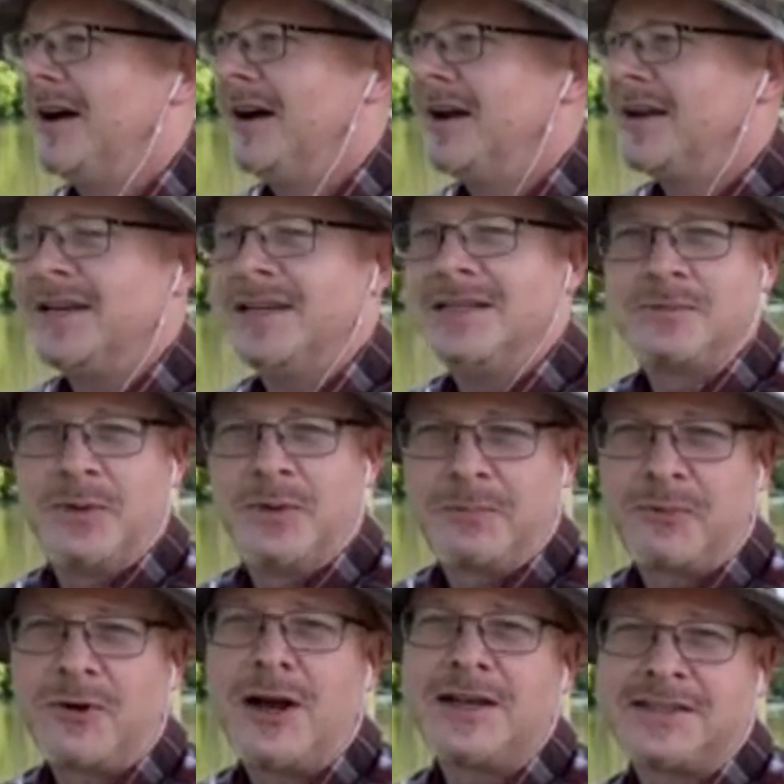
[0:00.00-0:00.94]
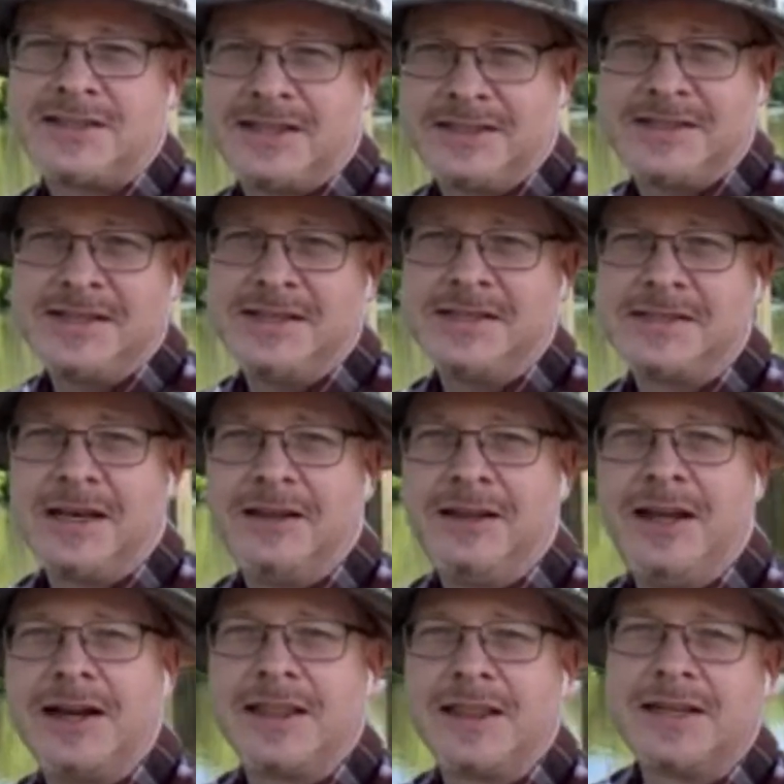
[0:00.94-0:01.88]
is what processes a
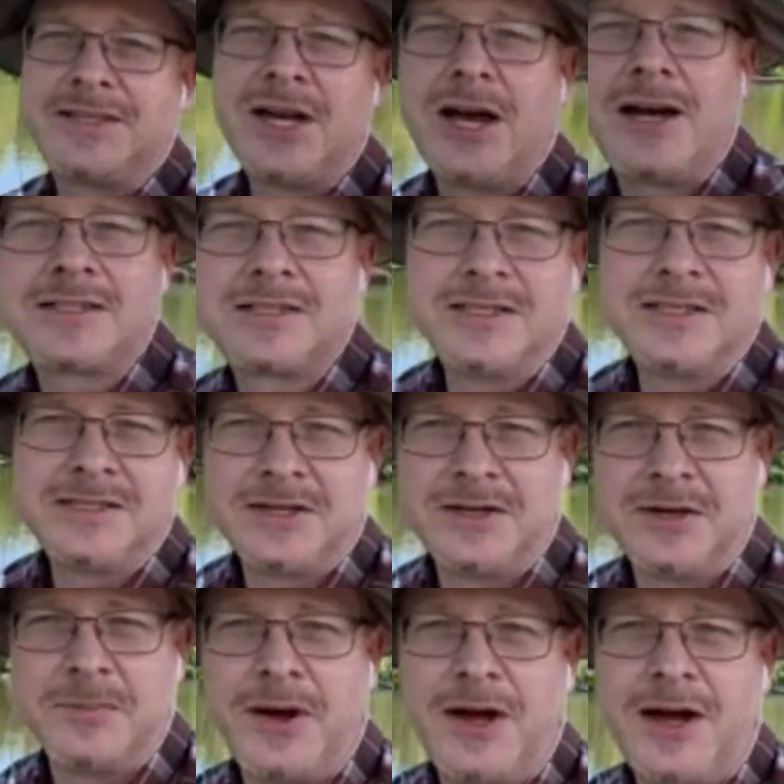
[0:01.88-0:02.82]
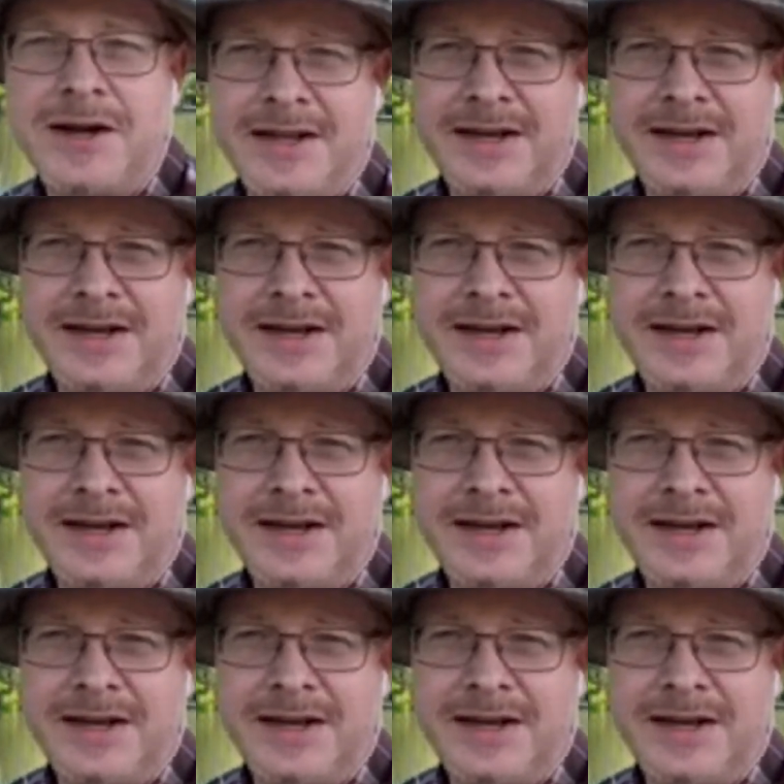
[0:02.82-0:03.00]
lot of the toxins in your body,